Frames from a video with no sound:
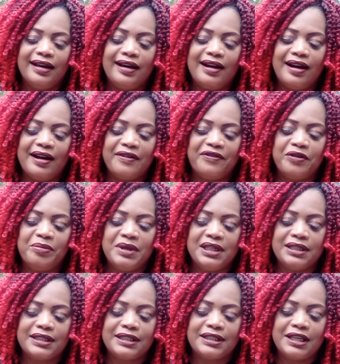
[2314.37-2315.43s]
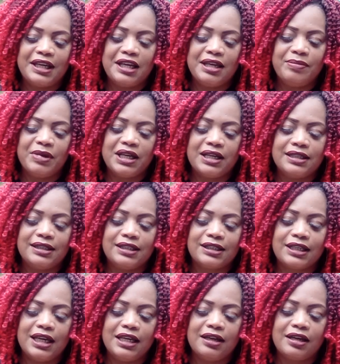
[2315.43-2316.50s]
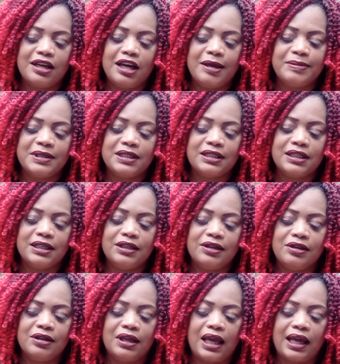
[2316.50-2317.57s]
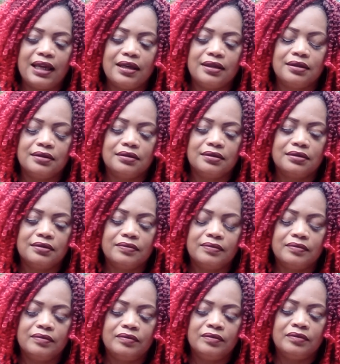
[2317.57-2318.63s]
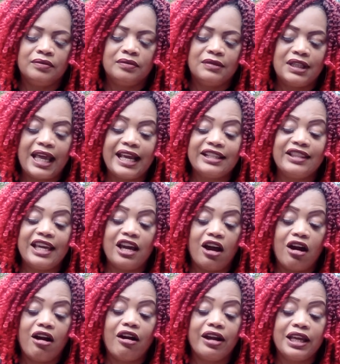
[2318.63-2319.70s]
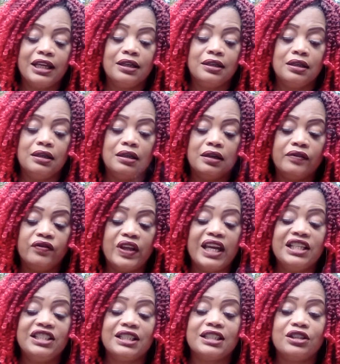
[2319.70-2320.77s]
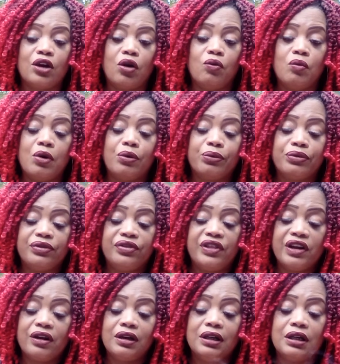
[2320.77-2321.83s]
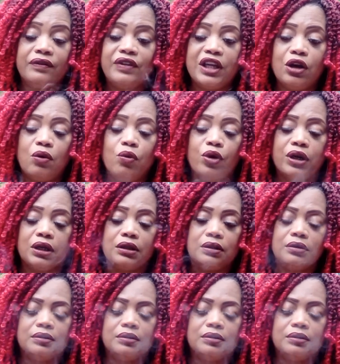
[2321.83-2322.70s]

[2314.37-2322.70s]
hard for me to see because this King of Cups is sitting here like like they are in love. They just don't want their love. They don't want to.